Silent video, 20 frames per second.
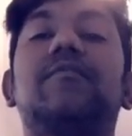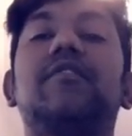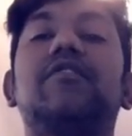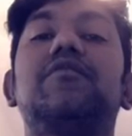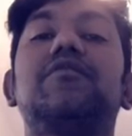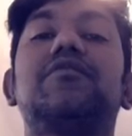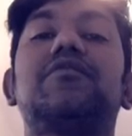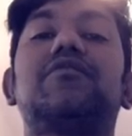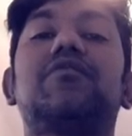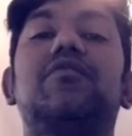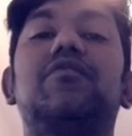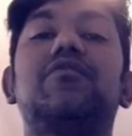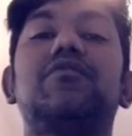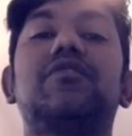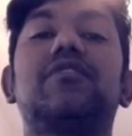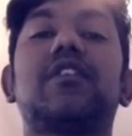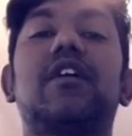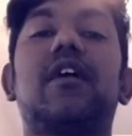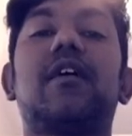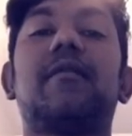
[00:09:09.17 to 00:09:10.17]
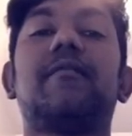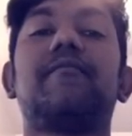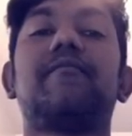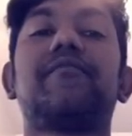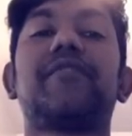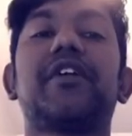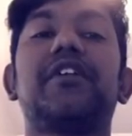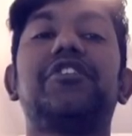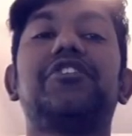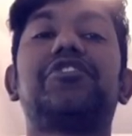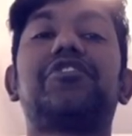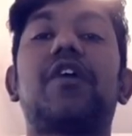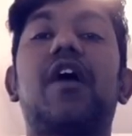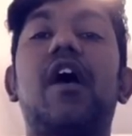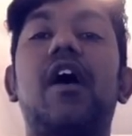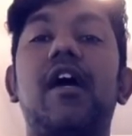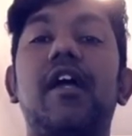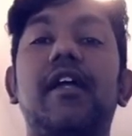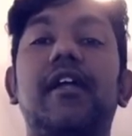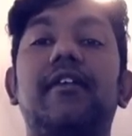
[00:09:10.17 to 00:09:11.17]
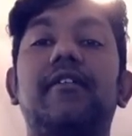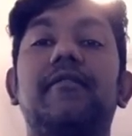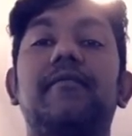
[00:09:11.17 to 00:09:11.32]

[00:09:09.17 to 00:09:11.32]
who's dry.